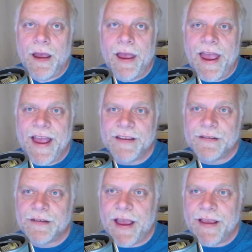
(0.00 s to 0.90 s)

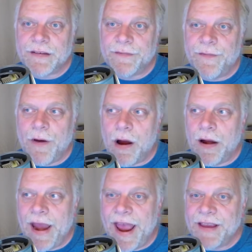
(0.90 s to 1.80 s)
as far
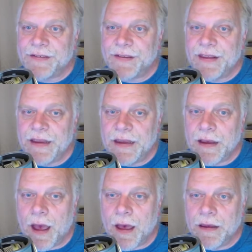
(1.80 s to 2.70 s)
as the
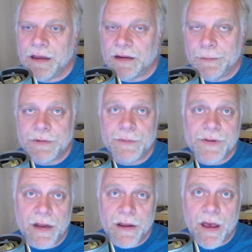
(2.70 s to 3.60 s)
eclipse was
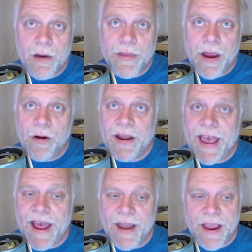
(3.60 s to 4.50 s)
going to go. They already
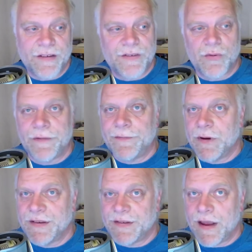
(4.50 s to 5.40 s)
had like a
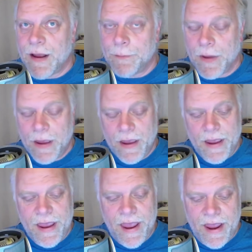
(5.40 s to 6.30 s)
storefront set up,
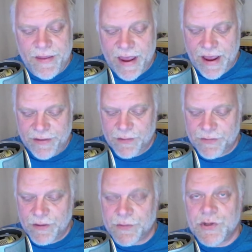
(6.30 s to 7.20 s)
and they had those
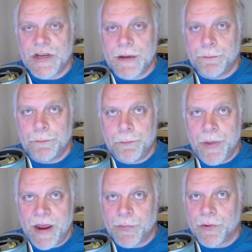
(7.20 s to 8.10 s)
cheap
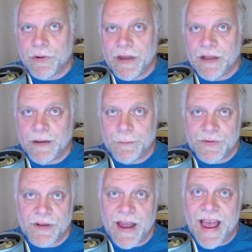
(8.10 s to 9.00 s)
paper eclipse
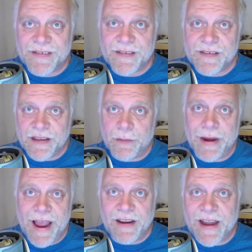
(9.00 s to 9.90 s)
glasses that they were
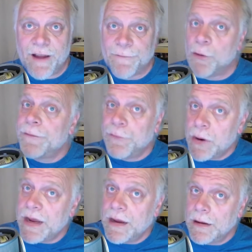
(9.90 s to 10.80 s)
handing out for
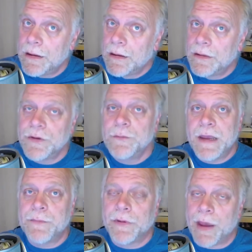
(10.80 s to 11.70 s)
free to
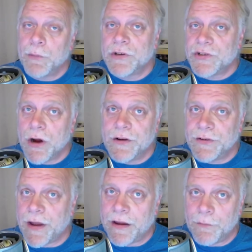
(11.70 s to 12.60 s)
people. They weren't charging
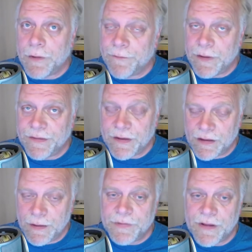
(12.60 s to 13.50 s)
anyone for these
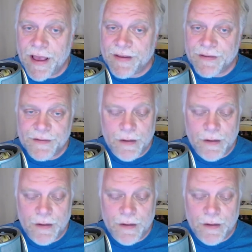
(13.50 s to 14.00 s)
eclipse glasses.